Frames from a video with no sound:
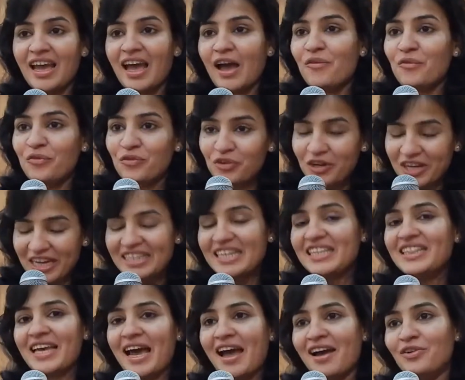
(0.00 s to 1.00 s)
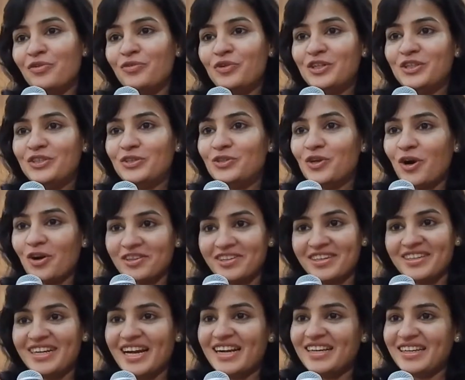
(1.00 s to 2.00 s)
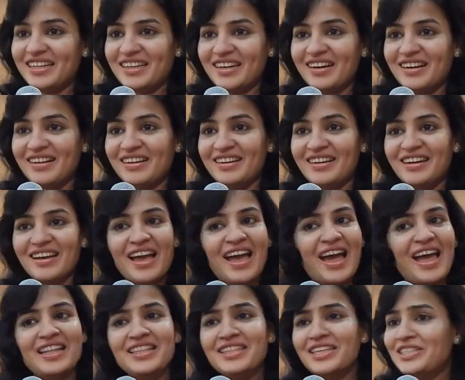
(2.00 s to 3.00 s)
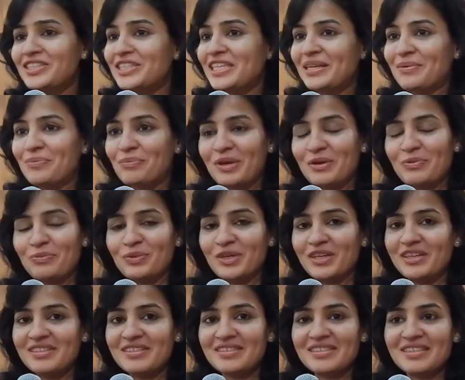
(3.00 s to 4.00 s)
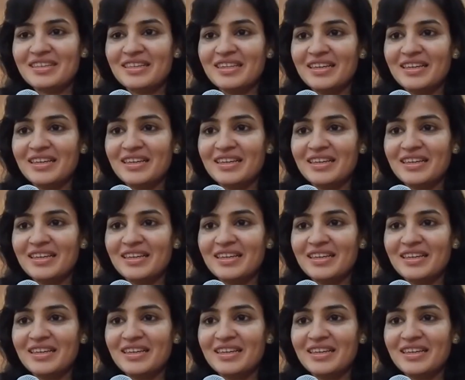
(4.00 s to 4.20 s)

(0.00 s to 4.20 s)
I'm very thankful to Dr. Rangana and the team members.